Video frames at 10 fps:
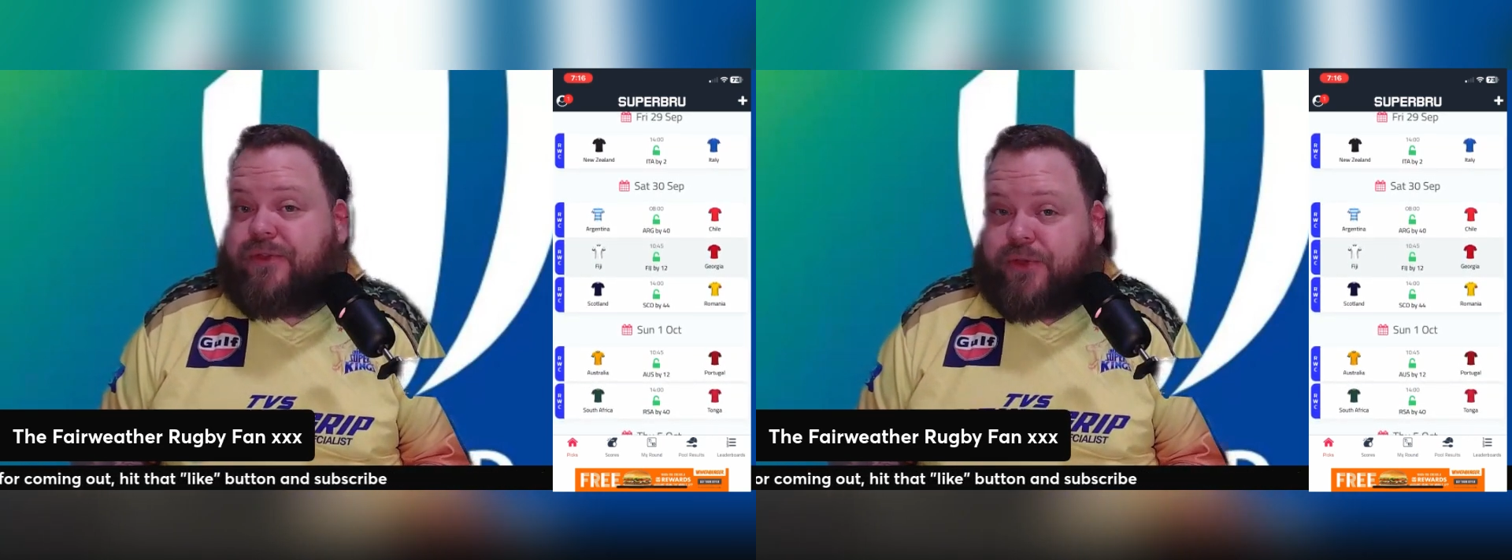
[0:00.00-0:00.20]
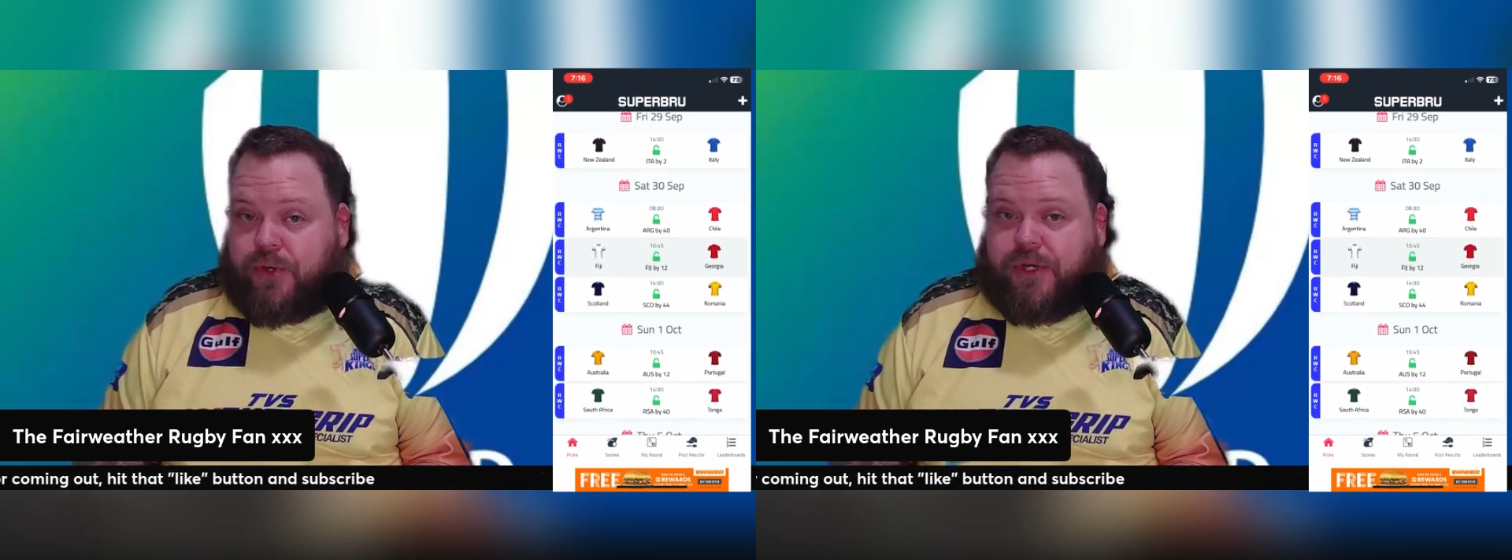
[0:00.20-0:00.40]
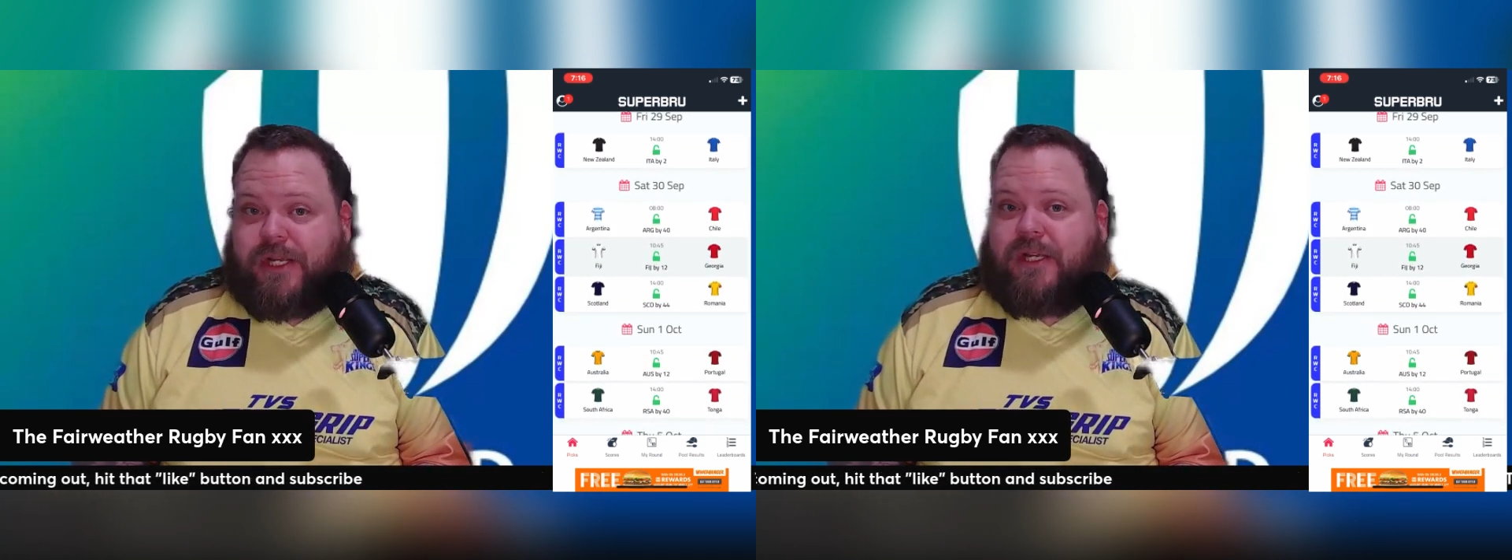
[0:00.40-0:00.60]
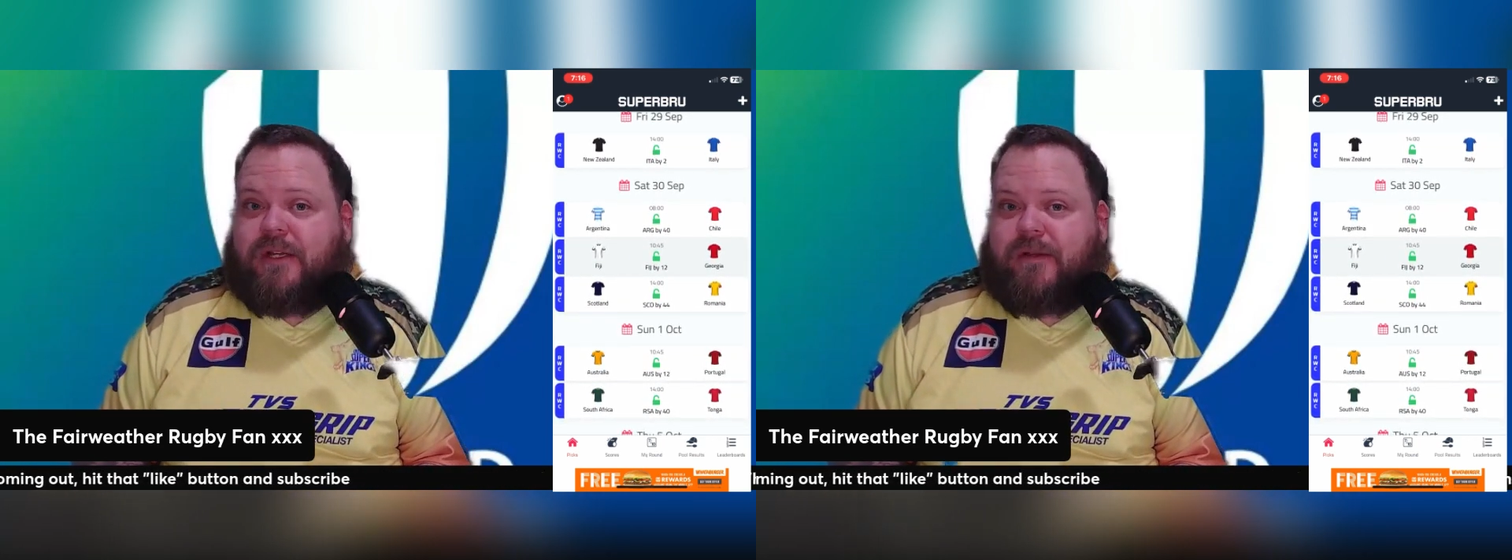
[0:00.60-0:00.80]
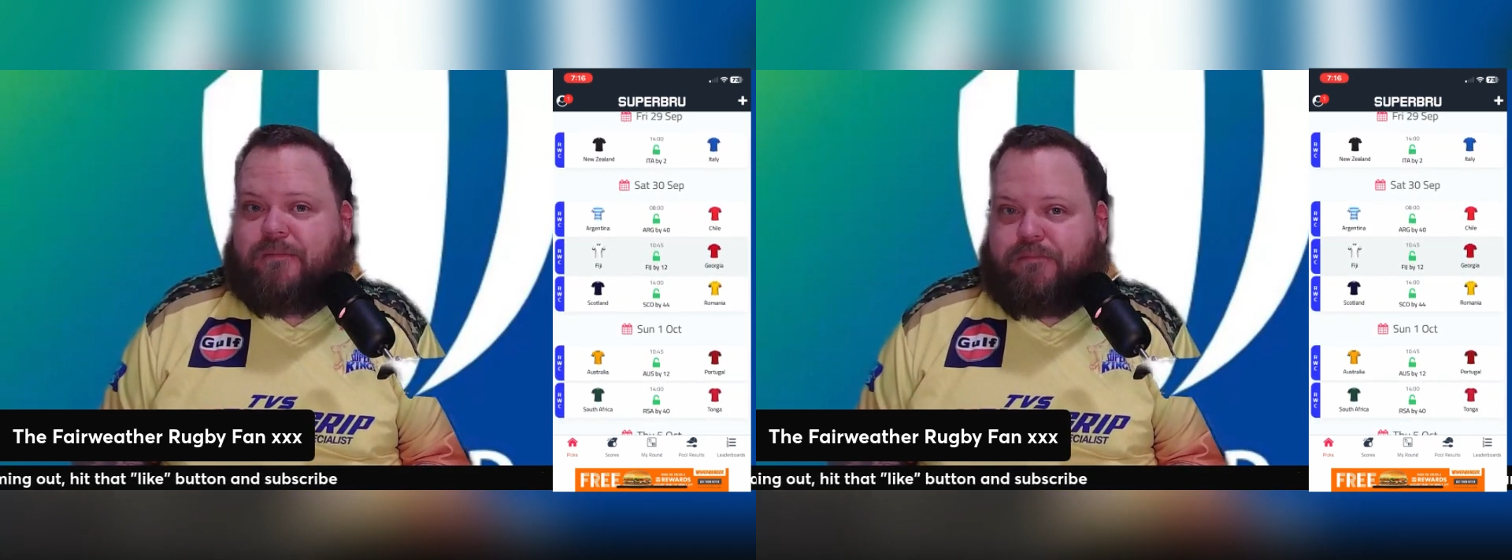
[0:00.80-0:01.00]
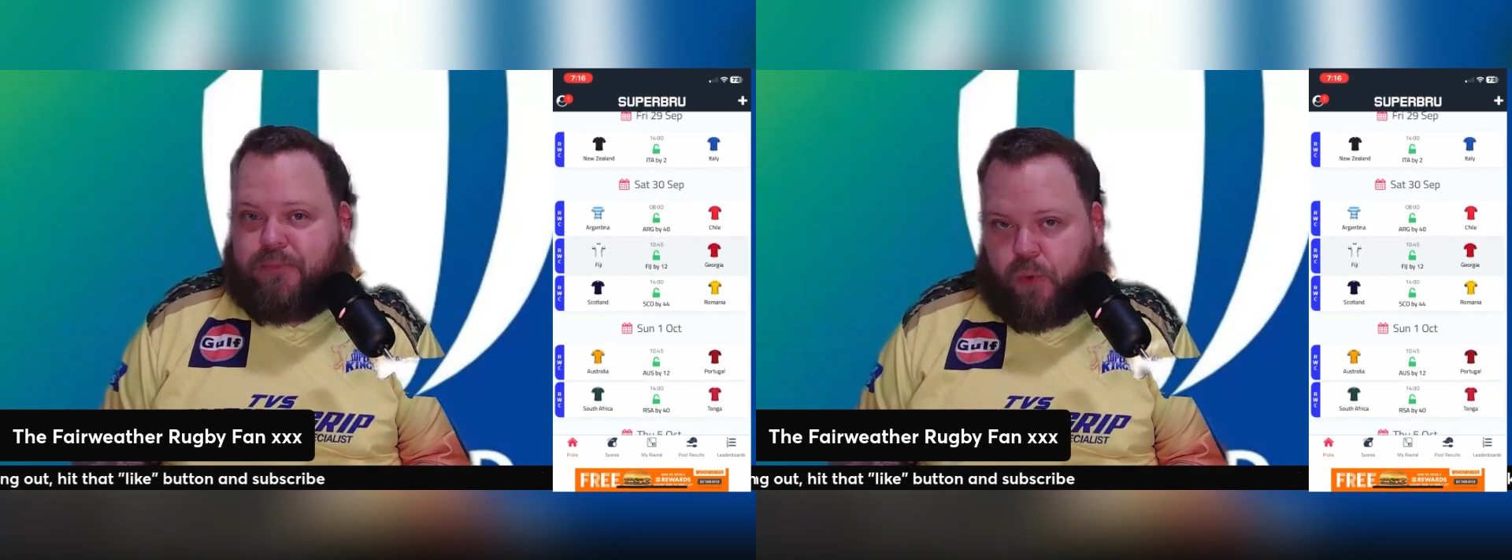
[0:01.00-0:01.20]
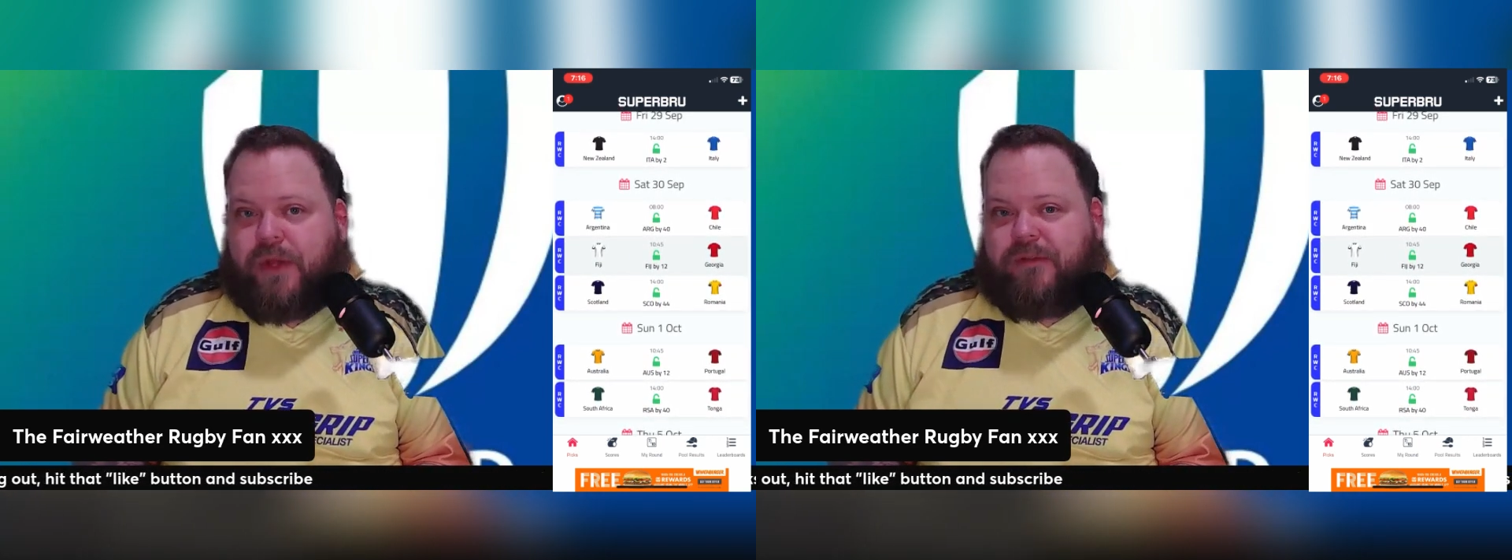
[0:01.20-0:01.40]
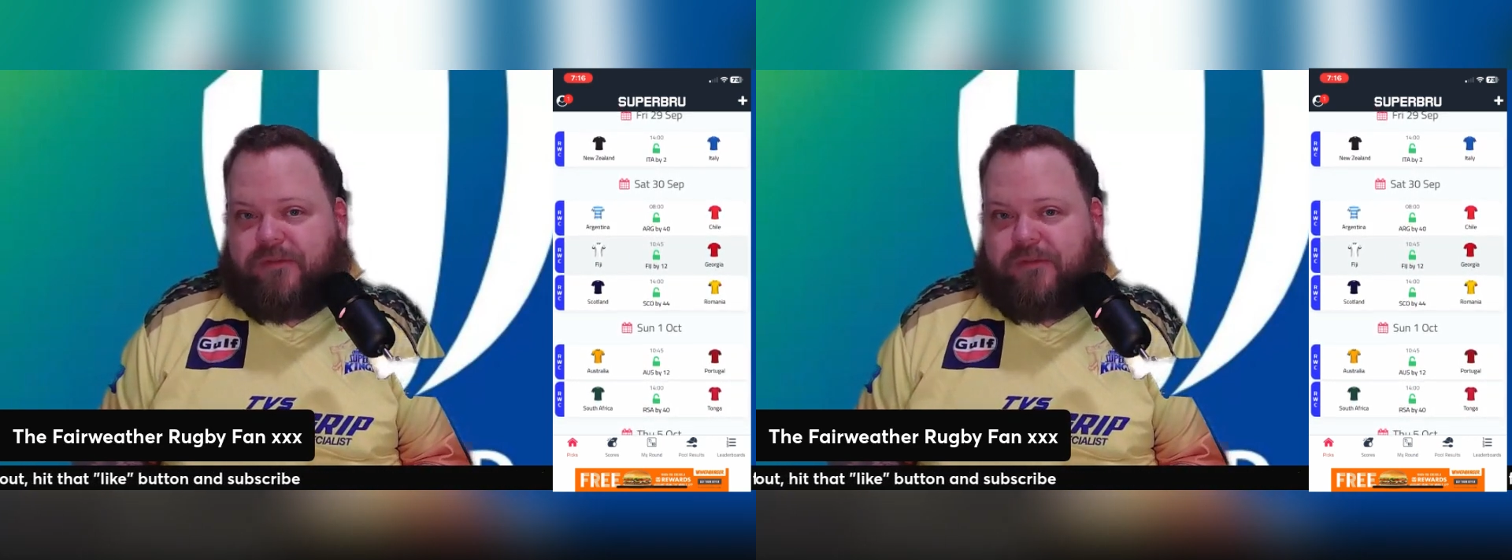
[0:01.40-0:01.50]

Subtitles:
30-point